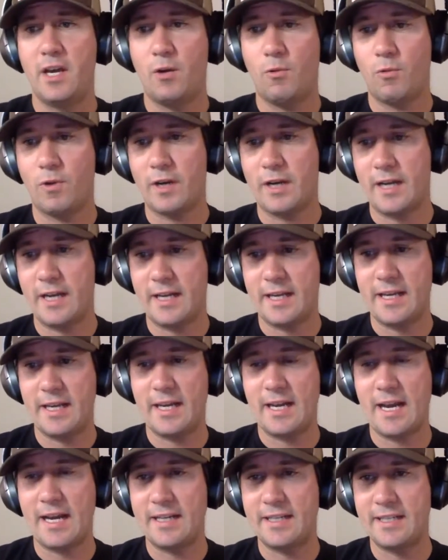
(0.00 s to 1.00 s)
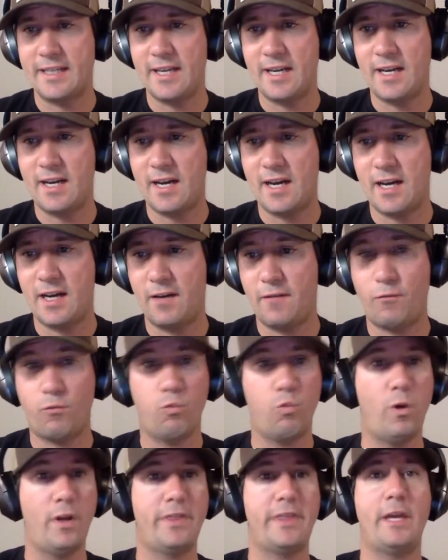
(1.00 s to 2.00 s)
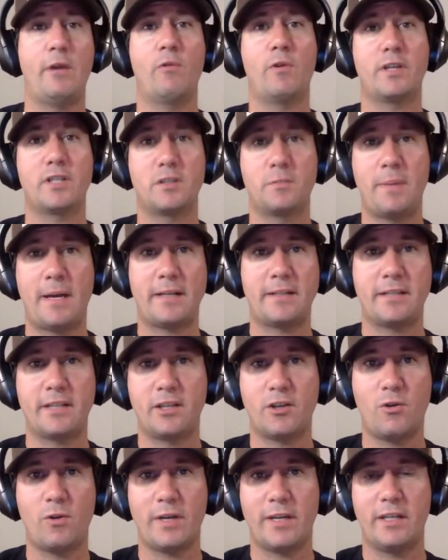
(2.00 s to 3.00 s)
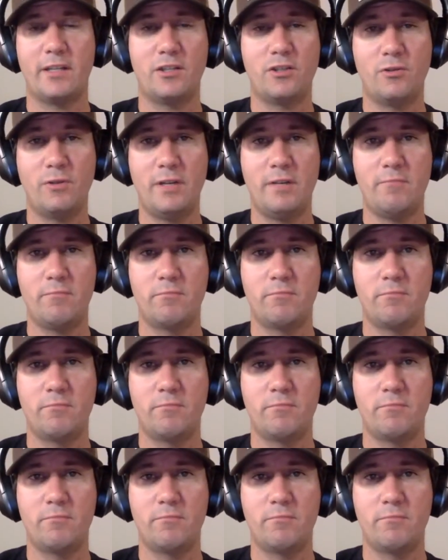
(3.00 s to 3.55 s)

We're going to get an idea of what they were expecting going into it,